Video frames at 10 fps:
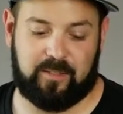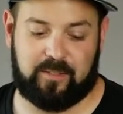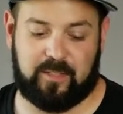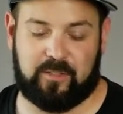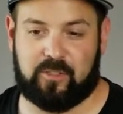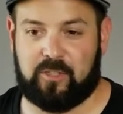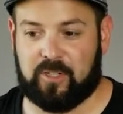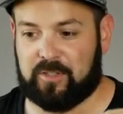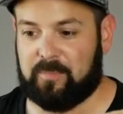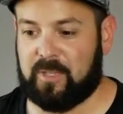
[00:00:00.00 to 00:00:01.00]
It's
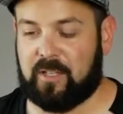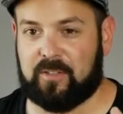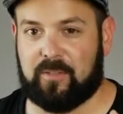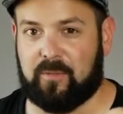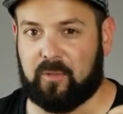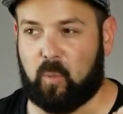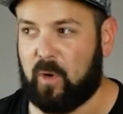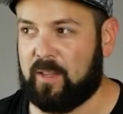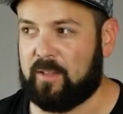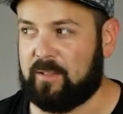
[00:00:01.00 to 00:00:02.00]
just because of the
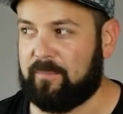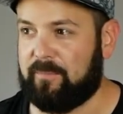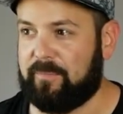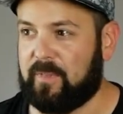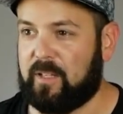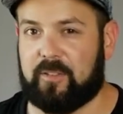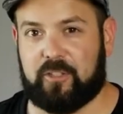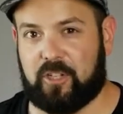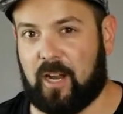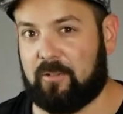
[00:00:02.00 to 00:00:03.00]
way that
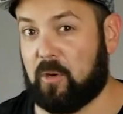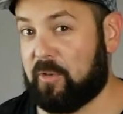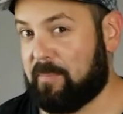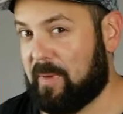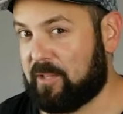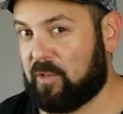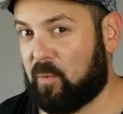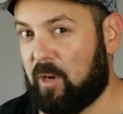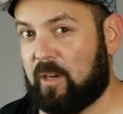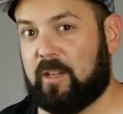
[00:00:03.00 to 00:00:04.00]
the gyro is meant to
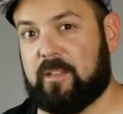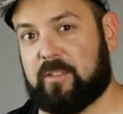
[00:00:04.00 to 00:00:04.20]
work.